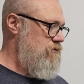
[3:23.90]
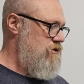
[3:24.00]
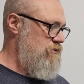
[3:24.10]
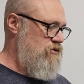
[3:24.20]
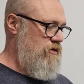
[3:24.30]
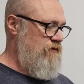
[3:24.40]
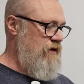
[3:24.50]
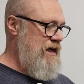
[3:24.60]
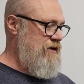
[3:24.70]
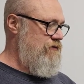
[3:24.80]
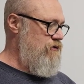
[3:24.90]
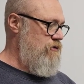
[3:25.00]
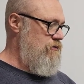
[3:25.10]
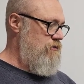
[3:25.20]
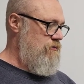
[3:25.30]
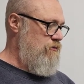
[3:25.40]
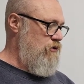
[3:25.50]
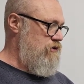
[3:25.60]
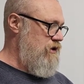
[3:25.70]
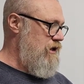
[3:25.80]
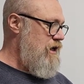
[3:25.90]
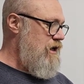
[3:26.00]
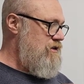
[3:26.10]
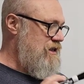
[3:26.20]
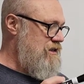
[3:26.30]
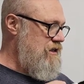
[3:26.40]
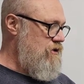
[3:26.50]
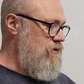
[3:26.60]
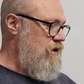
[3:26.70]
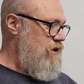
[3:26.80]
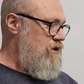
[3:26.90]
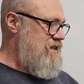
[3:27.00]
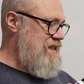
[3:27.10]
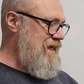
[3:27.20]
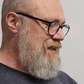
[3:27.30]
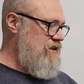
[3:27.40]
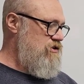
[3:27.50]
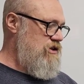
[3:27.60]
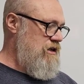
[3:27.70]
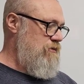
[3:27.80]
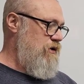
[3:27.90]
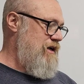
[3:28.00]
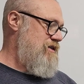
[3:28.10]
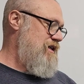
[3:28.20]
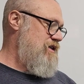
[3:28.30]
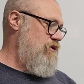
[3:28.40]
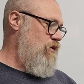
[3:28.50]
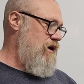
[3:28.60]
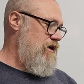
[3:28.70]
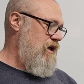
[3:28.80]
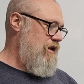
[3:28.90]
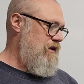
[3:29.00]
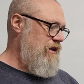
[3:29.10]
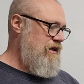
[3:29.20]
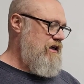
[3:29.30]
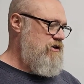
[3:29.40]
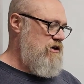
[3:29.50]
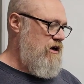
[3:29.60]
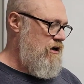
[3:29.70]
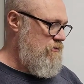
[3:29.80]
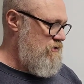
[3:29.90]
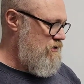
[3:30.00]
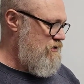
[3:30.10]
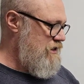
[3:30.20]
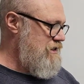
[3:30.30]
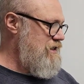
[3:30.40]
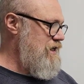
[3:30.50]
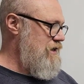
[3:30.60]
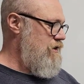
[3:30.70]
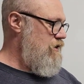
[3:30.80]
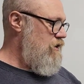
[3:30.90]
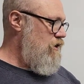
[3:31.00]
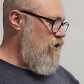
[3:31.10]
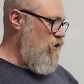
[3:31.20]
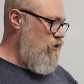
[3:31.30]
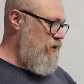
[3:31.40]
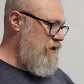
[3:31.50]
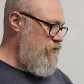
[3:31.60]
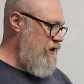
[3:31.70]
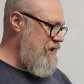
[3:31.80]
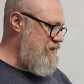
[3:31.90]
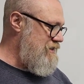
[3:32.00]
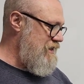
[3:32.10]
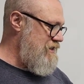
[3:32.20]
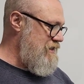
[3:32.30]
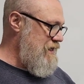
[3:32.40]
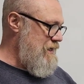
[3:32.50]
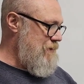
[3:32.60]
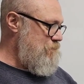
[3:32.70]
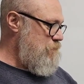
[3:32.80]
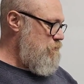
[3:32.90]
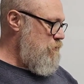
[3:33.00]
Some sort of frankenfood bullshit. 62. Skinless chicken breast, 61. Lucky Charms, 60. Whole wheat bread, 60.